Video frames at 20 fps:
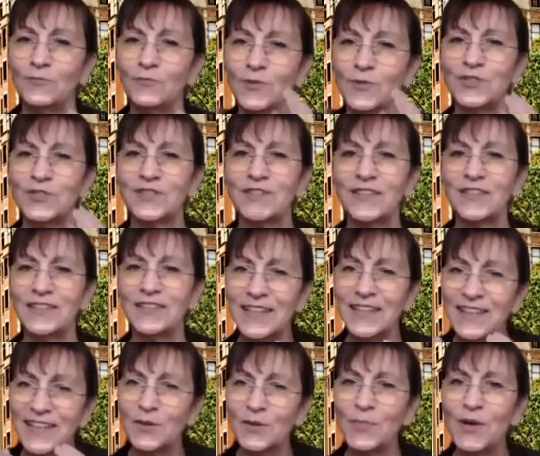with
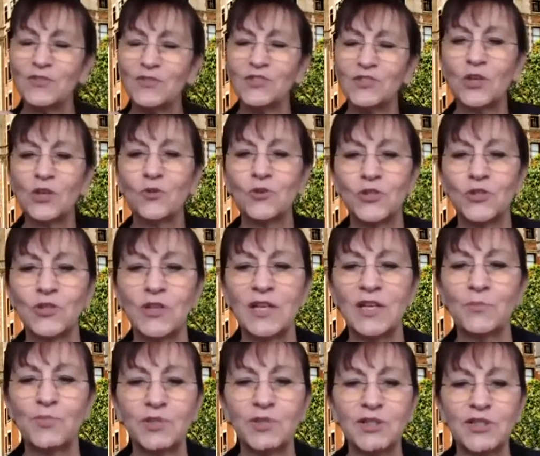thinking about social
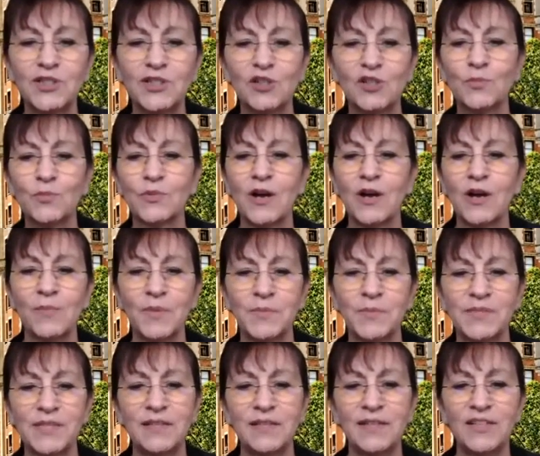and political
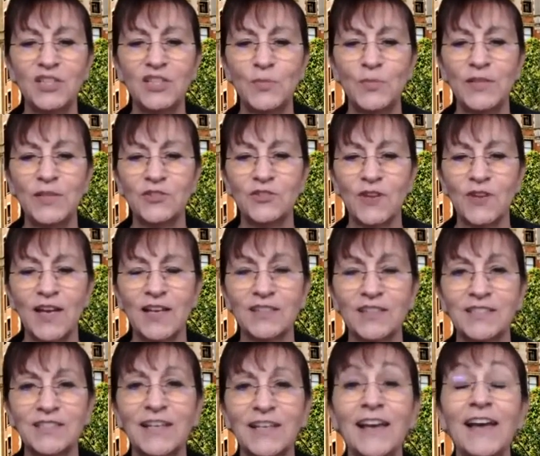problems that need to be
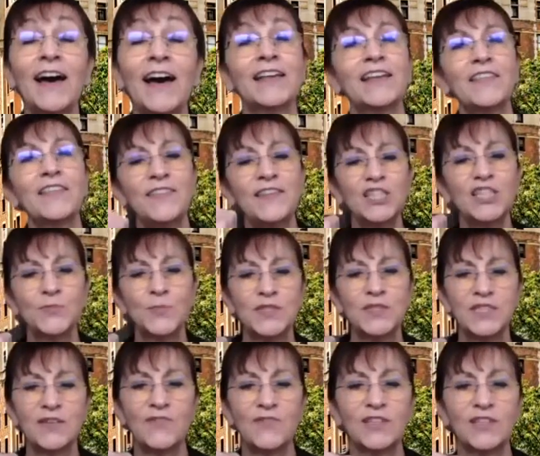addressed. And I think
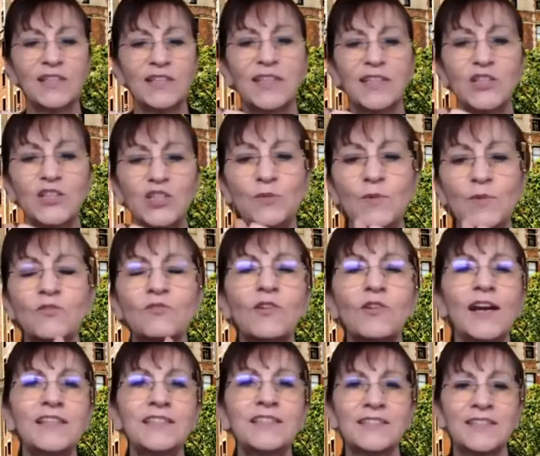specifically that human
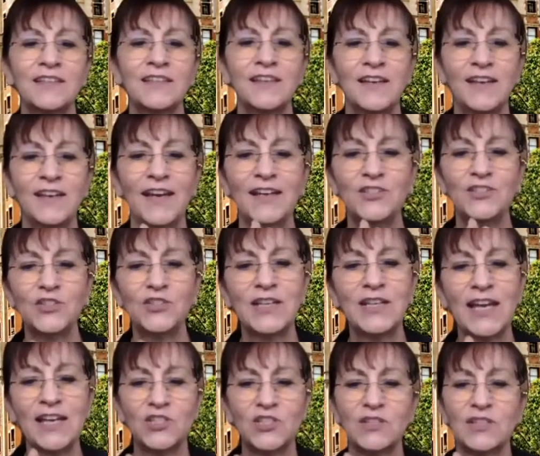rights
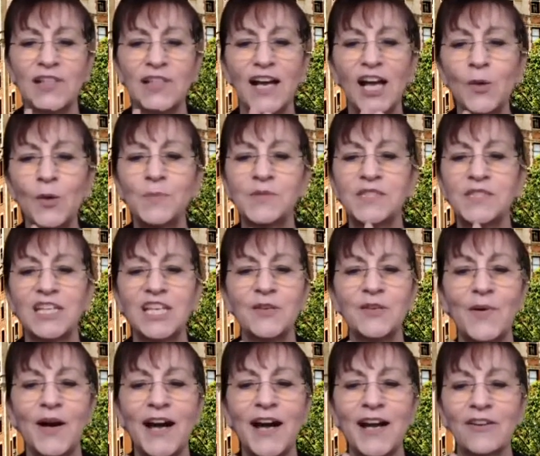education helps to
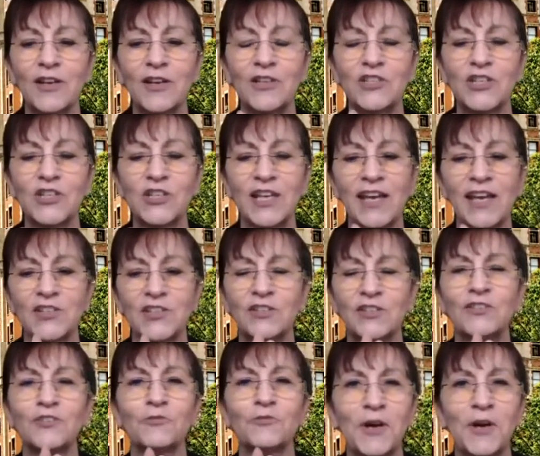keep higher
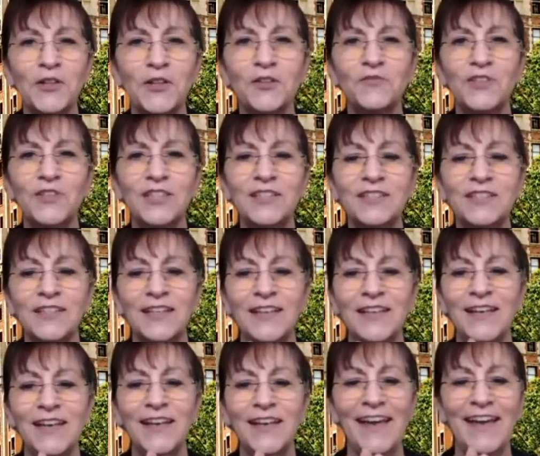education relevant
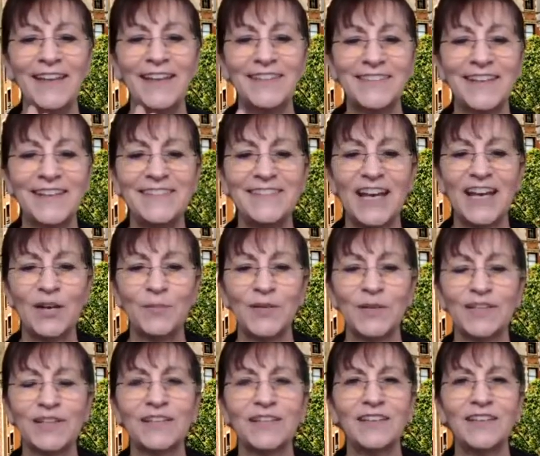and
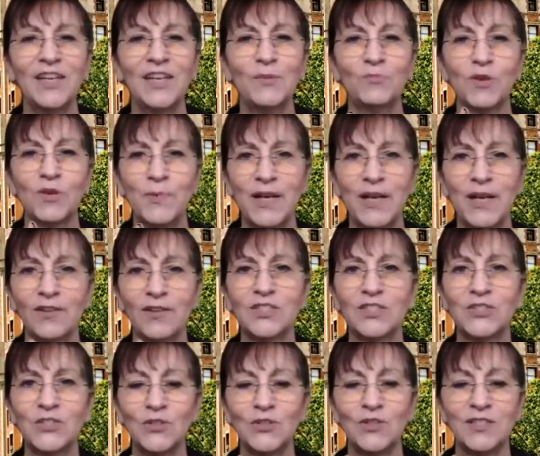dynamic in preparing
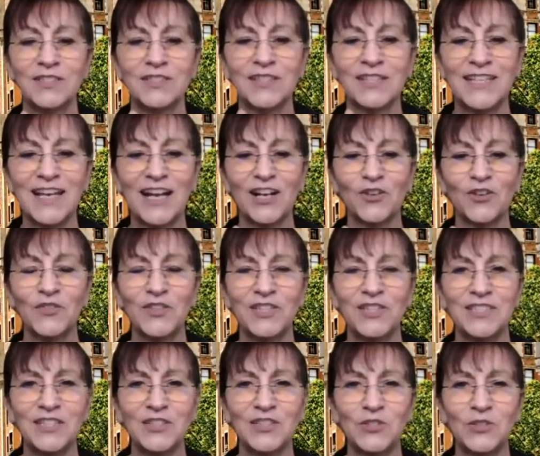students to tackle
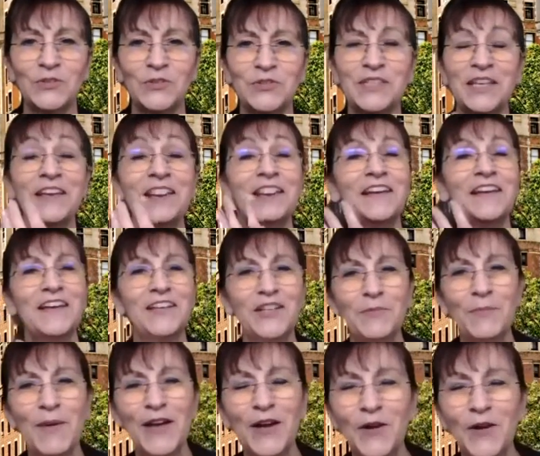these issues.
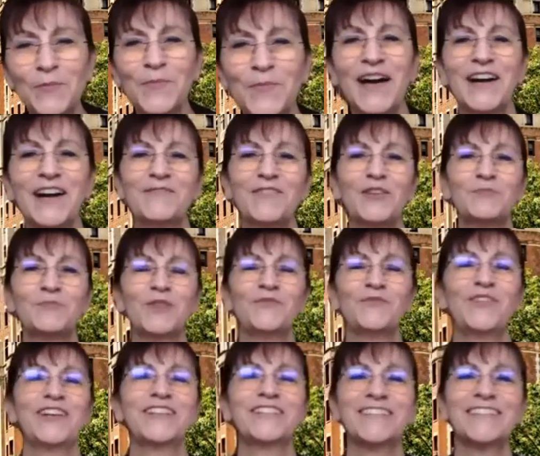Now, my own background
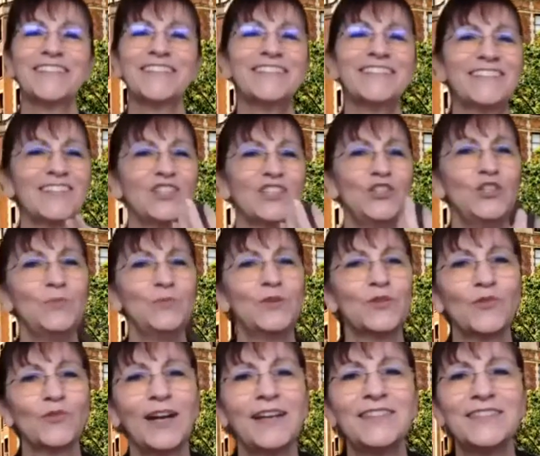professionally is in
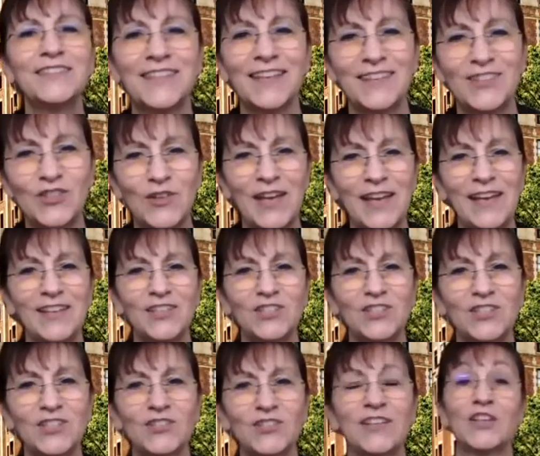human rights
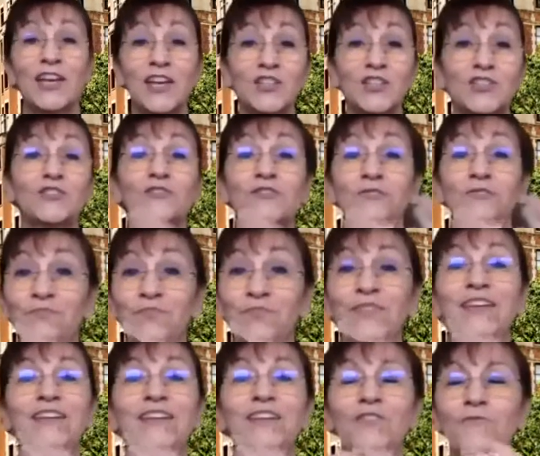education
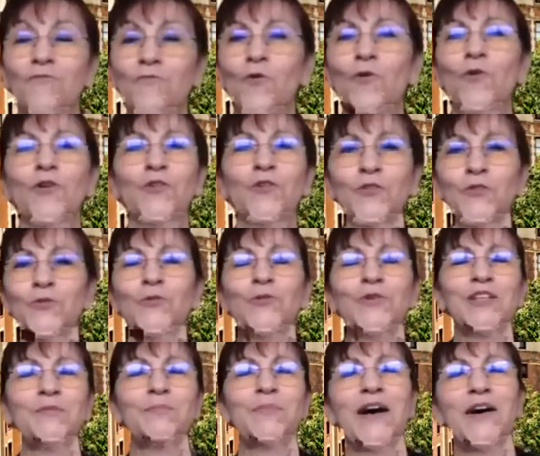for,
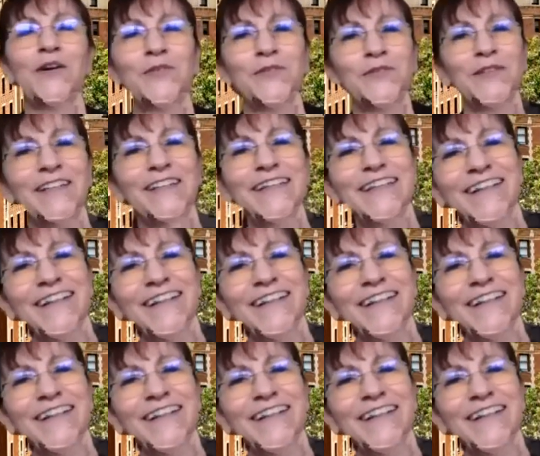through, and about